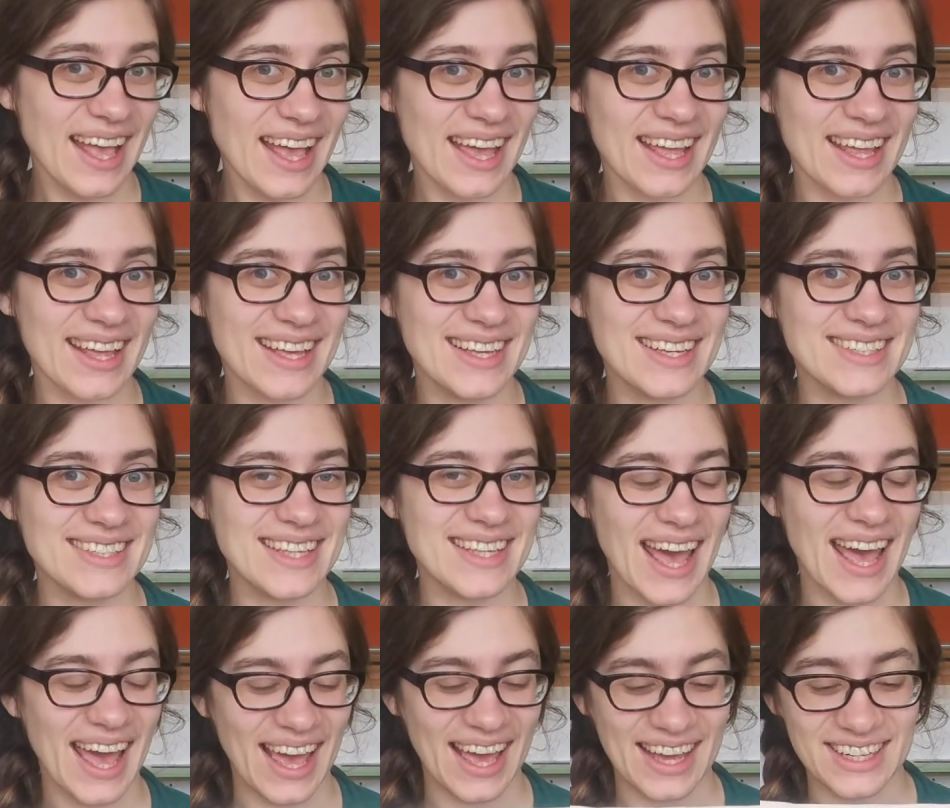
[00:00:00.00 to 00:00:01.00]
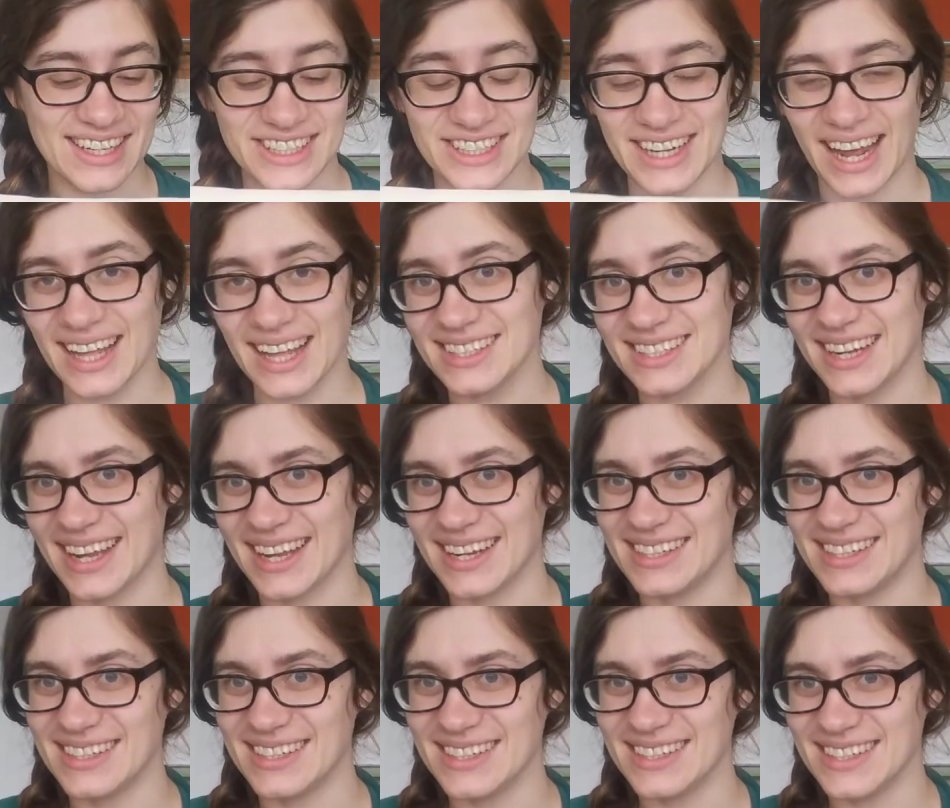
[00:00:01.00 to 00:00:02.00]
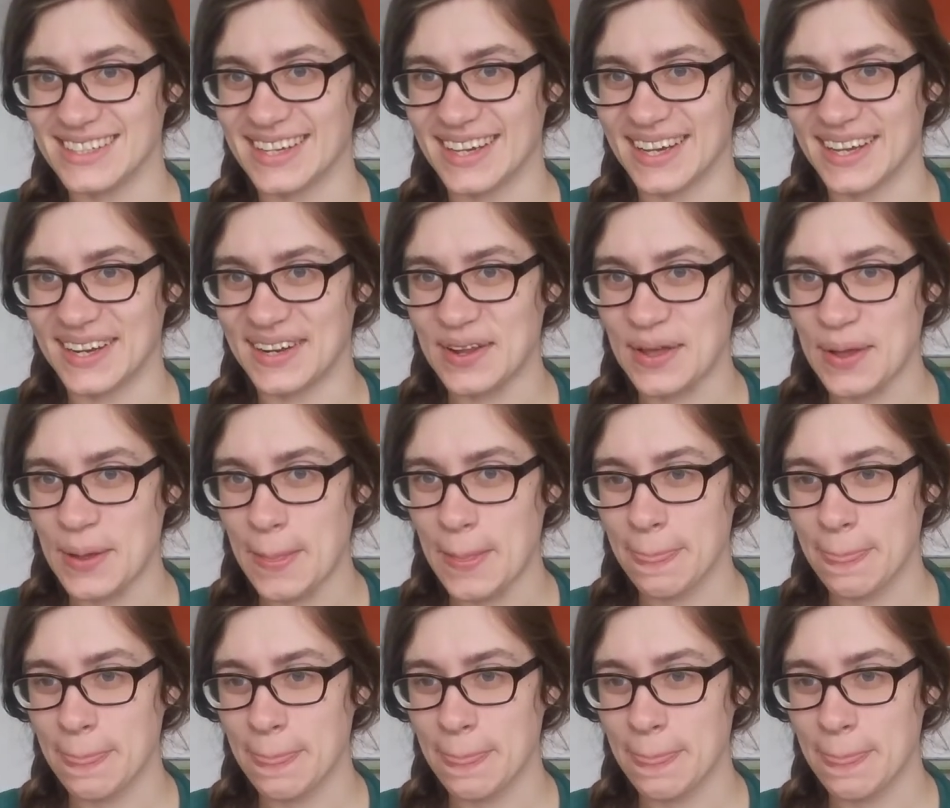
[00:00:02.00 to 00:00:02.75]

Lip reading: it is a Chatelaine design.